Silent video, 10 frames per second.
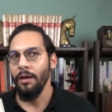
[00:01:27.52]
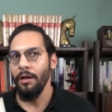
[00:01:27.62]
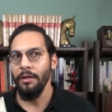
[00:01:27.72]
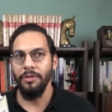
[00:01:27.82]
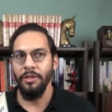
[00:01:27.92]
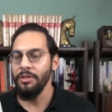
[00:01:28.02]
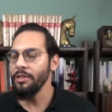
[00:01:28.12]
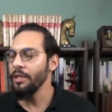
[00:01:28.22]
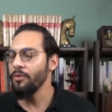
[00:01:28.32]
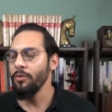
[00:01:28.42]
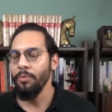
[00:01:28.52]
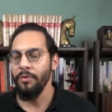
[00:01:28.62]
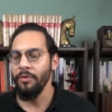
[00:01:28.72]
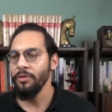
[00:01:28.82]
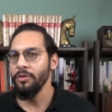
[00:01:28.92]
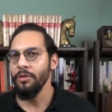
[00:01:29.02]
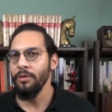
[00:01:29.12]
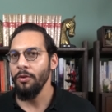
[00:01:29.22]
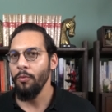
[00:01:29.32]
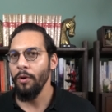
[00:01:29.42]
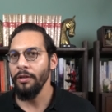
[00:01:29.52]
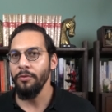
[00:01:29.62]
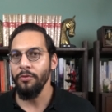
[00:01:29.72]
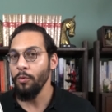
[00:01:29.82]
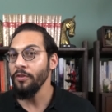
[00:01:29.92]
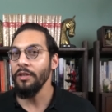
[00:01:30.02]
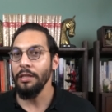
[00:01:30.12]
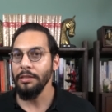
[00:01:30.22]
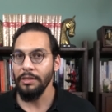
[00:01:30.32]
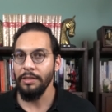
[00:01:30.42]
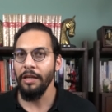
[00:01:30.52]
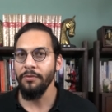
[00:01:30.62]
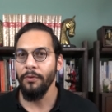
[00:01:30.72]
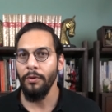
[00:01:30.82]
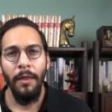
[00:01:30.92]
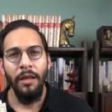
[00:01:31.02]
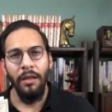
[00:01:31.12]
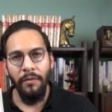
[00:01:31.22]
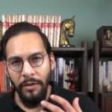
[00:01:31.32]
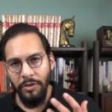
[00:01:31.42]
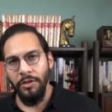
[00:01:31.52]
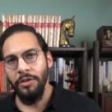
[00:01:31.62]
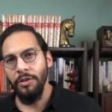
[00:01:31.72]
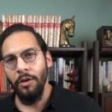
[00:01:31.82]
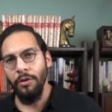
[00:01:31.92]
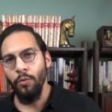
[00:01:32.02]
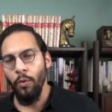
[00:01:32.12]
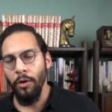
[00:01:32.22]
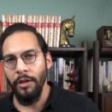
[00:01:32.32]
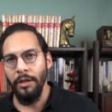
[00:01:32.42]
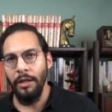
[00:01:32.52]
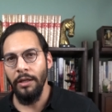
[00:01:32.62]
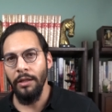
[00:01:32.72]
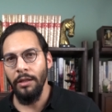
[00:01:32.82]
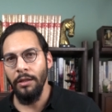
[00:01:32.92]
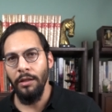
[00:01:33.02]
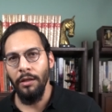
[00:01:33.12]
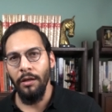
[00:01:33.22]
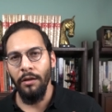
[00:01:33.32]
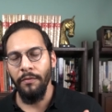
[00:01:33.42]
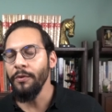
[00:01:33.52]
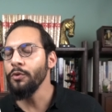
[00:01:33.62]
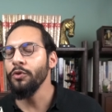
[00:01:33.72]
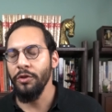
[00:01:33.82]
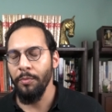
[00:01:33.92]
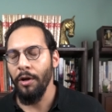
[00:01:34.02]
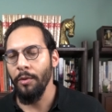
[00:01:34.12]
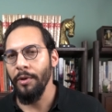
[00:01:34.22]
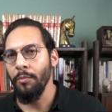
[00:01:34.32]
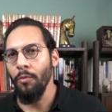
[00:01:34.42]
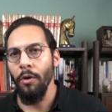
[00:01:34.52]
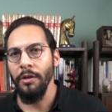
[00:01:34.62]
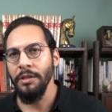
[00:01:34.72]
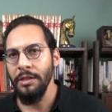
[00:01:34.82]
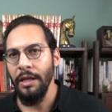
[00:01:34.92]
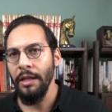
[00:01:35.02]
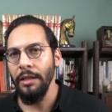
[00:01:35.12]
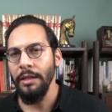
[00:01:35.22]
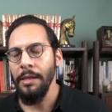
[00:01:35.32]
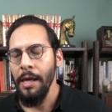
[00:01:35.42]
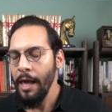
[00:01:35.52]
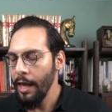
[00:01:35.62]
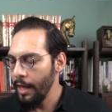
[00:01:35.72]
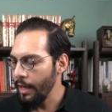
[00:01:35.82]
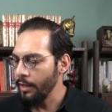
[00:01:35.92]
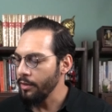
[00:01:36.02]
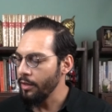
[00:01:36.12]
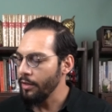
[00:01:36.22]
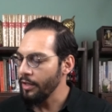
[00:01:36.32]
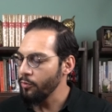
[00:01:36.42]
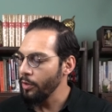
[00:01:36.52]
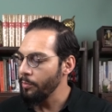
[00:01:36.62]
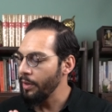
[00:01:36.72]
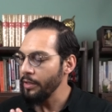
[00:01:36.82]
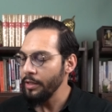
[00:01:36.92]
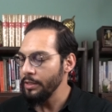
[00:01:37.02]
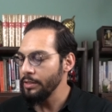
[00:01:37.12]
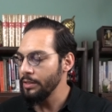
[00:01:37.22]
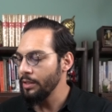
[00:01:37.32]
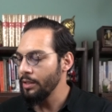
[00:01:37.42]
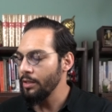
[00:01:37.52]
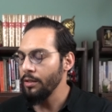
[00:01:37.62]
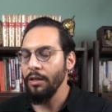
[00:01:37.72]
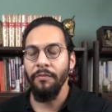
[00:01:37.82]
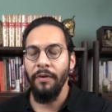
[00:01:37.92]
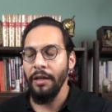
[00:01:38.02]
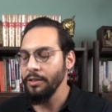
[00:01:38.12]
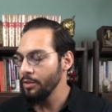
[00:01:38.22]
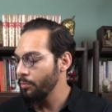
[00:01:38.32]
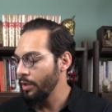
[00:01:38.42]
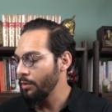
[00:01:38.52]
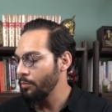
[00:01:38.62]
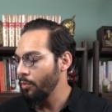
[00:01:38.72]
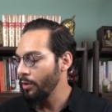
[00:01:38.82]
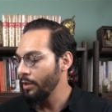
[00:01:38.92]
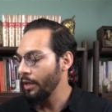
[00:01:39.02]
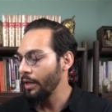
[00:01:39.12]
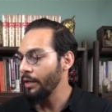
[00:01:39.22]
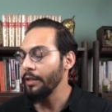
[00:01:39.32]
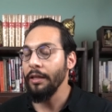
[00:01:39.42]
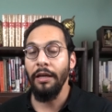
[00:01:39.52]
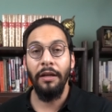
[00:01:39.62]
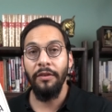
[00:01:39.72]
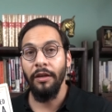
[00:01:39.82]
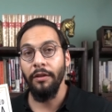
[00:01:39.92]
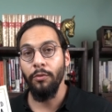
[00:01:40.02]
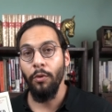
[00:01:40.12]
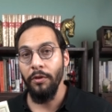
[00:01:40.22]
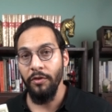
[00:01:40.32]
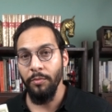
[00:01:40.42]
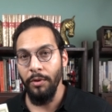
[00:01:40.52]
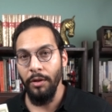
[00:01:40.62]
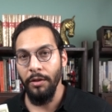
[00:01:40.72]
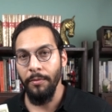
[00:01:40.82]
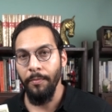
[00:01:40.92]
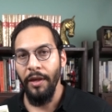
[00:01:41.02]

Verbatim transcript: uh, just to get to a position where he was once again successful. He eventually started working in the uh, futures department at Morgan Stanley, and uh, that's where he met his uh, advisor, Brendan Moynihan, and they got together and wrote this book.